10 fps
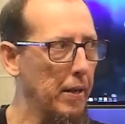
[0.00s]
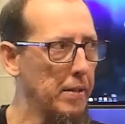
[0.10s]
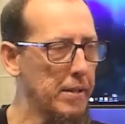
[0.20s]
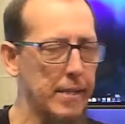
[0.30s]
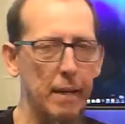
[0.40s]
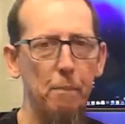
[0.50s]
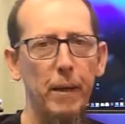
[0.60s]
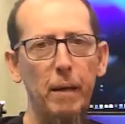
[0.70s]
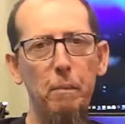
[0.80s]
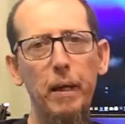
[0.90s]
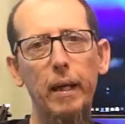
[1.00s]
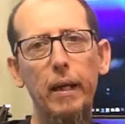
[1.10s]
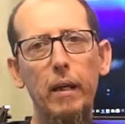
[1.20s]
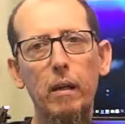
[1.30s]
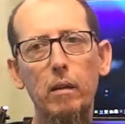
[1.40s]

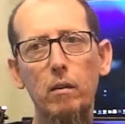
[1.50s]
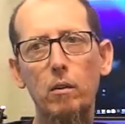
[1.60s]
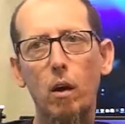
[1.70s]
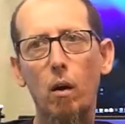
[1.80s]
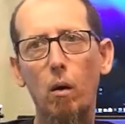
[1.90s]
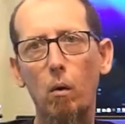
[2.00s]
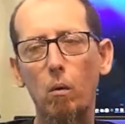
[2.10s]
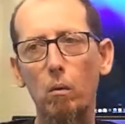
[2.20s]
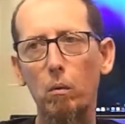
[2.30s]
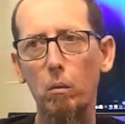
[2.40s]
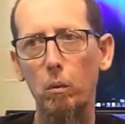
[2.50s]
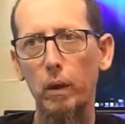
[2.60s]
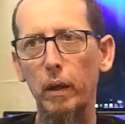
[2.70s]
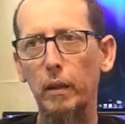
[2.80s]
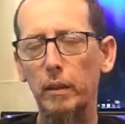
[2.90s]
CPP. So
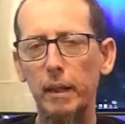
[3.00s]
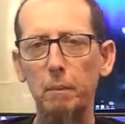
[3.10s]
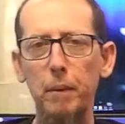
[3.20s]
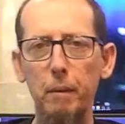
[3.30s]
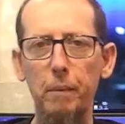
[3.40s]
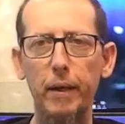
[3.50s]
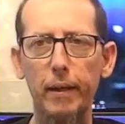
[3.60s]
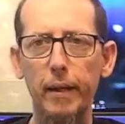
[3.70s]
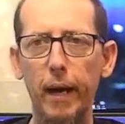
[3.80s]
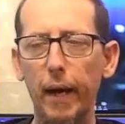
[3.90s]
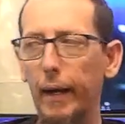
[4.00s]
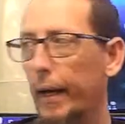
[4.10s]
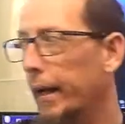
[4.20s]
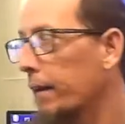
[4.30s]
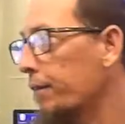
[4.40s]
it's CPP Tech.
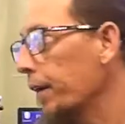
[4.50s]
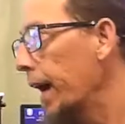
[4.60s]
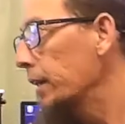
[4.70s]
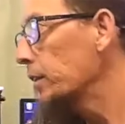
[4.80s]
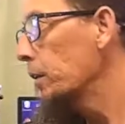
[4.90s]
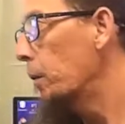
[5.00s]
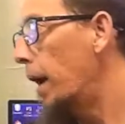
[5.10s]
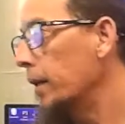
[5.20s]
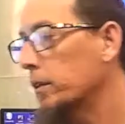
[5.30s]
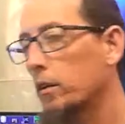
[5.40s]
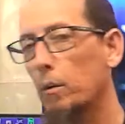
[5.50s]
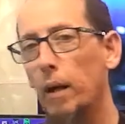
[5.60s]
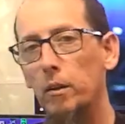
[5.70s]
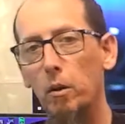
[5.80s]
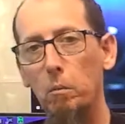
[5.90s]
And if you actually watch the
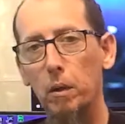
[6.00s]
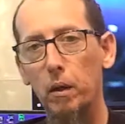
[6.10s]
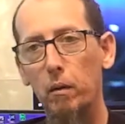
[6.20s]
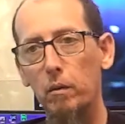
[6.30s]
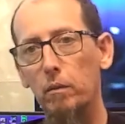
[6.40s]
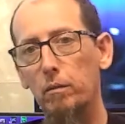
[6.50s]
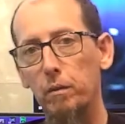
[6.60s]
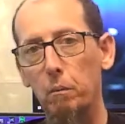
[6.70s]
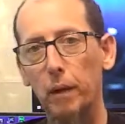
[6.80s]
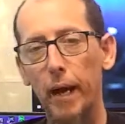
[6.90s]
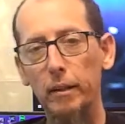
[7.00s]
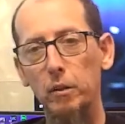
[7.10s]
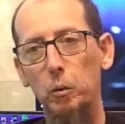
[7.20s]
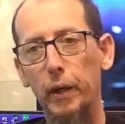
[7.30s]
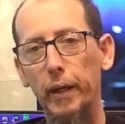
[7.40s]
retro build from
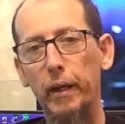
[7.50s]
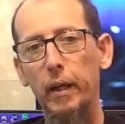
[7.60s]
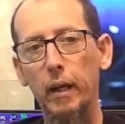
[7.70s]
last week,